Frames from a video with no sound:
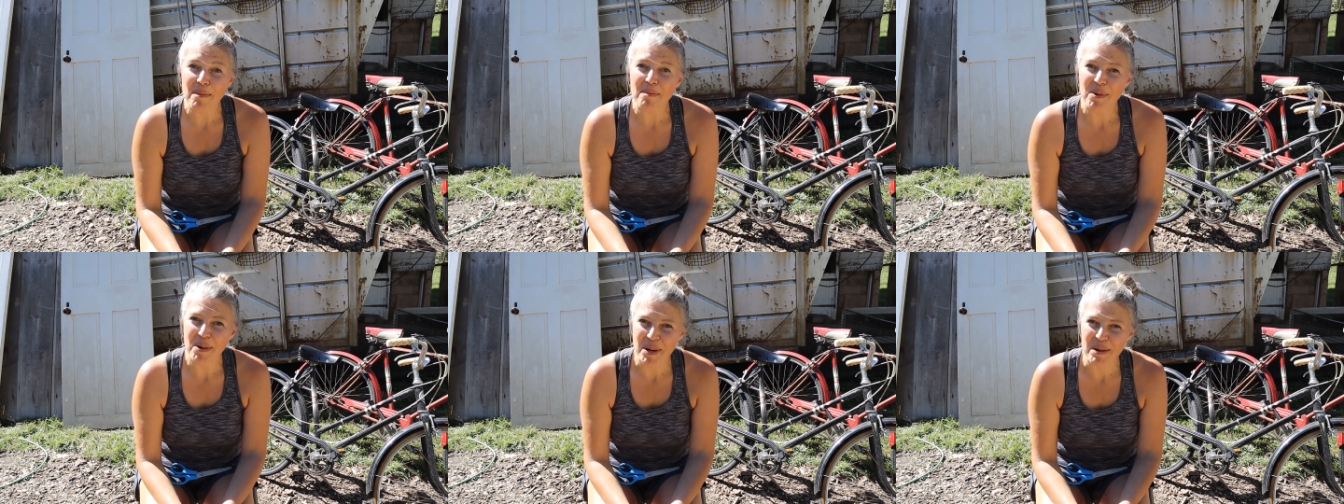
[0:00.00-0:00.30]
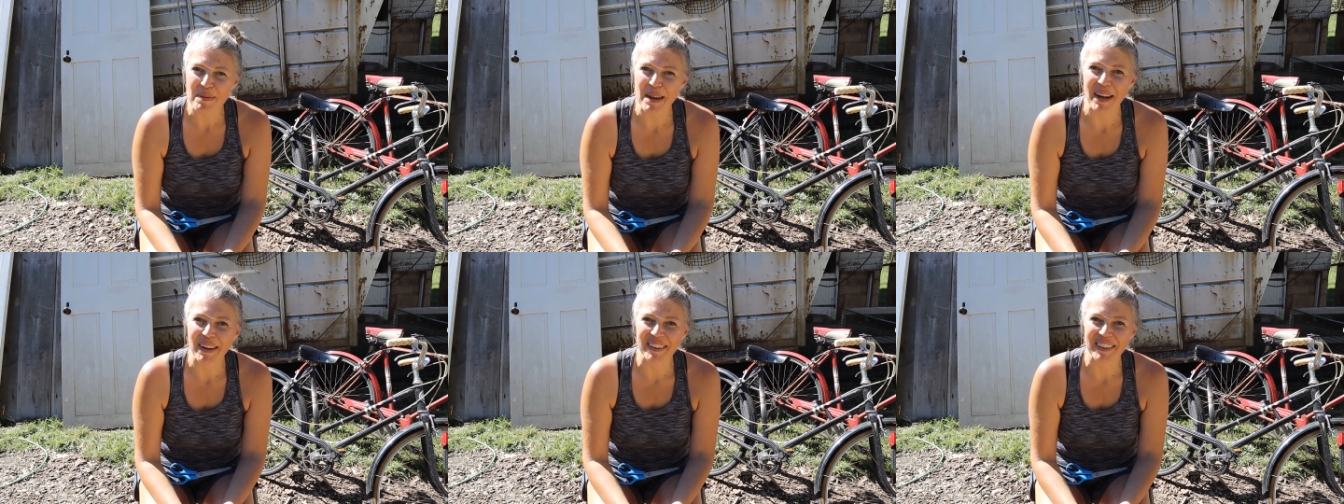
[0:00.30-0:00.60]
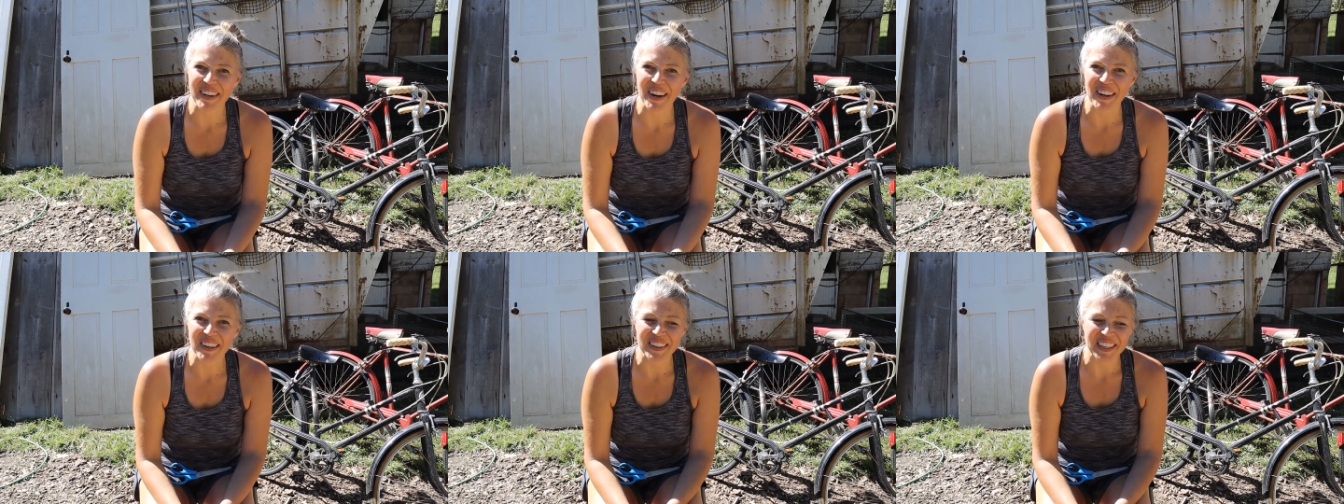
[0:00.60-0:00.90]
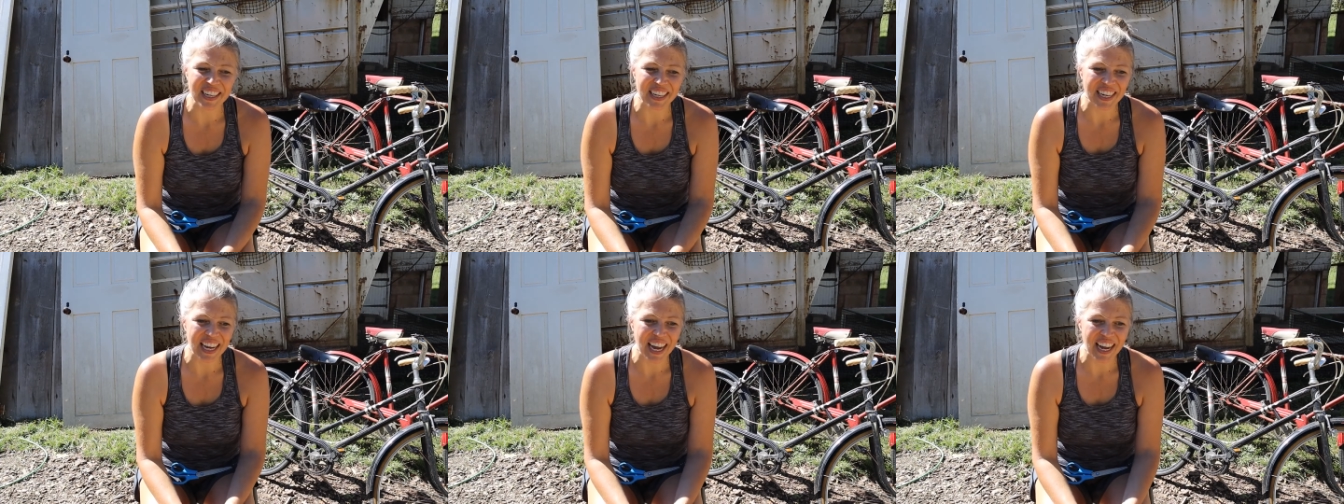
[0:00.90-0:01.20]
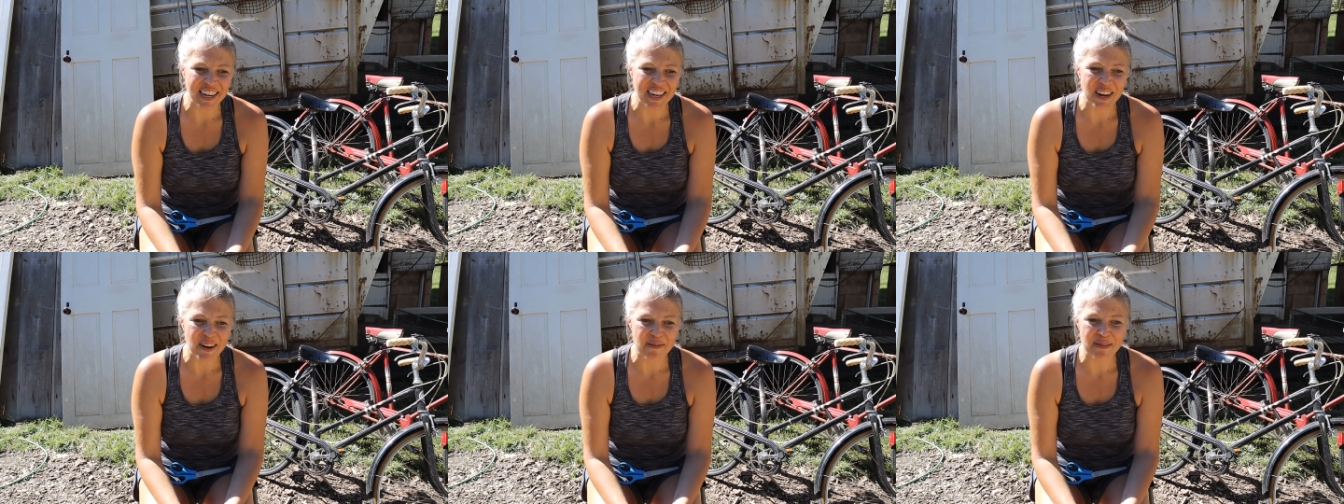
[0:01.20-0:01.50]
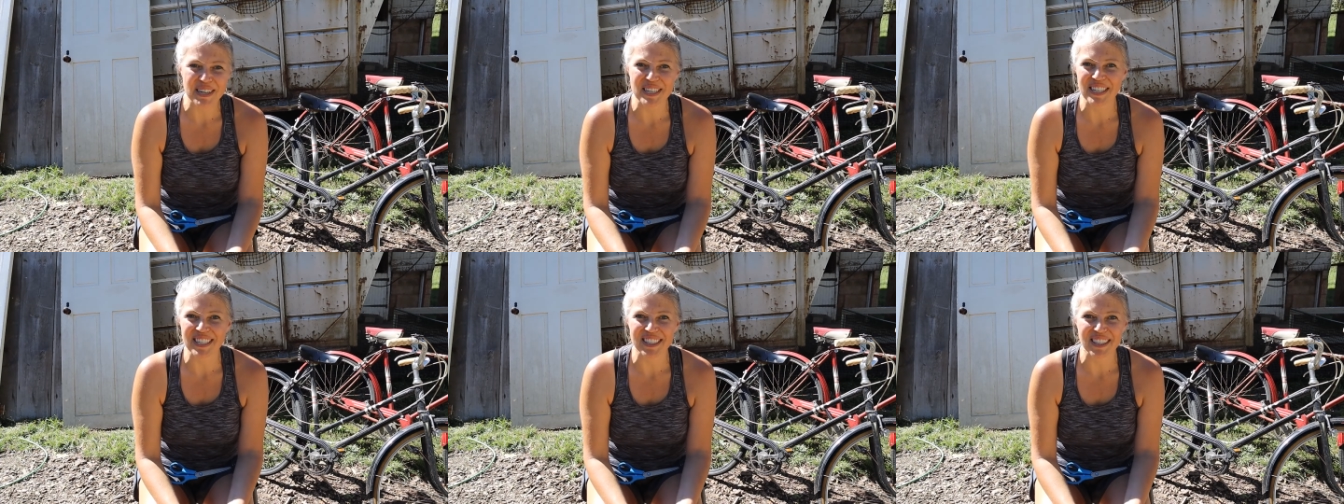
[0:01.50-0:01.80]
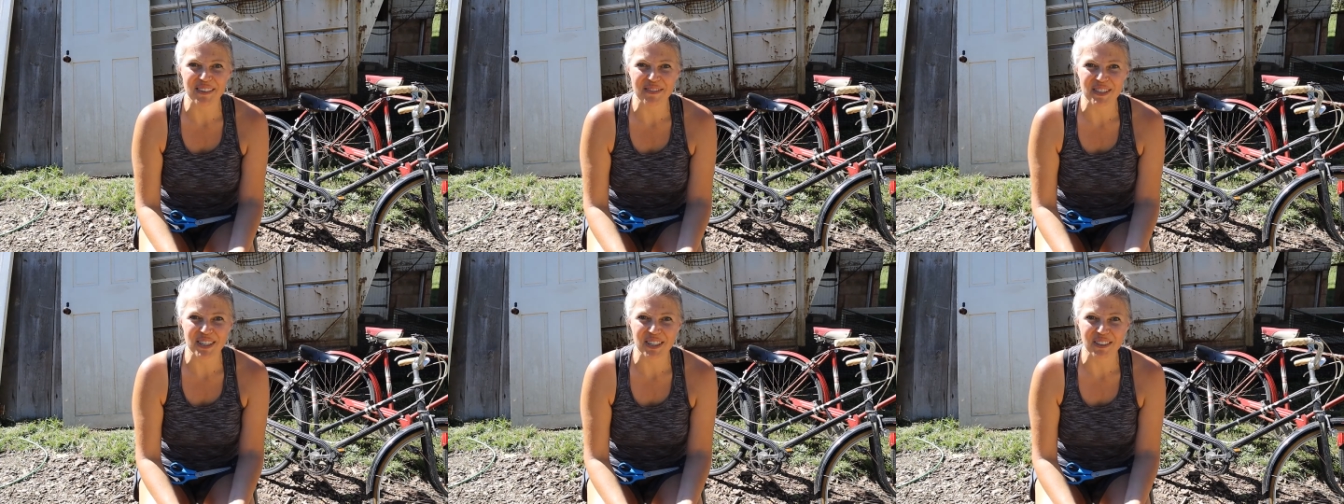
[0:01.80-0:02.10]
more about garlic. I know we just
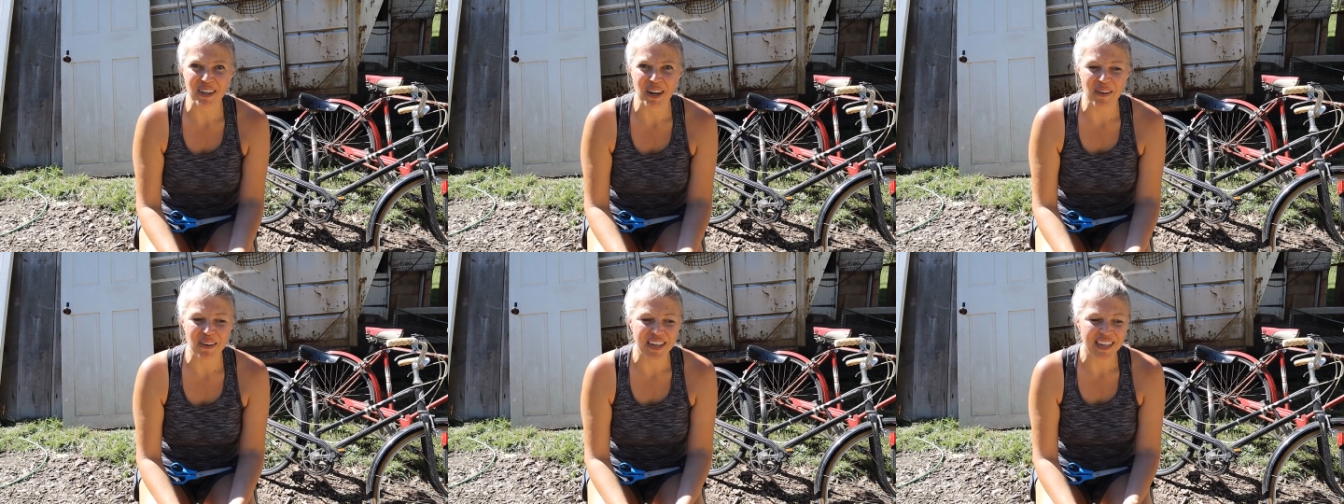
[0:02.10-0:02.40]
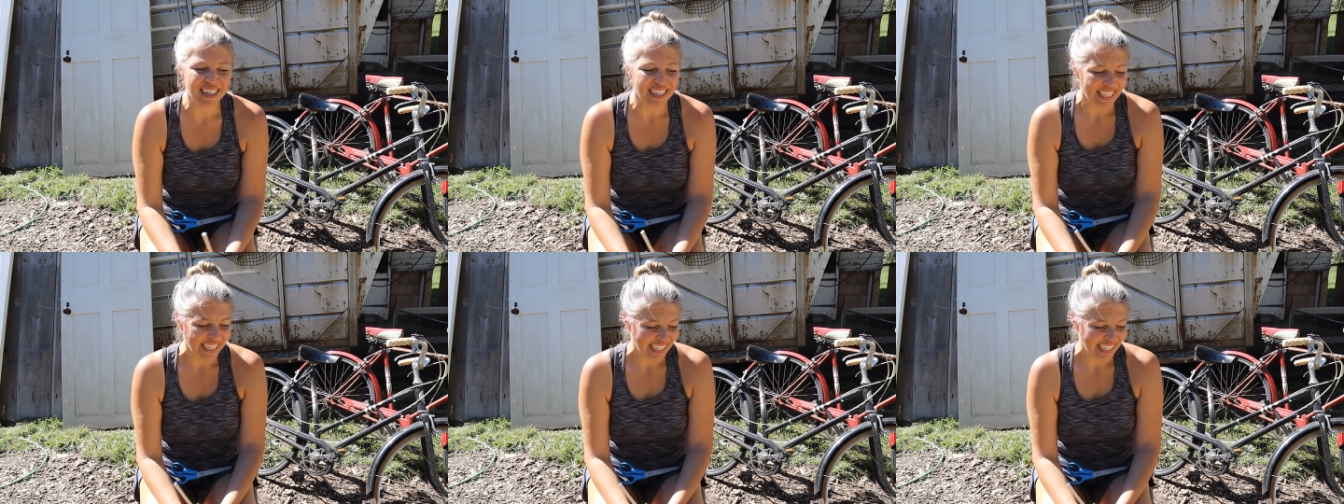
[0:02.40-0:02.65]
love to grow it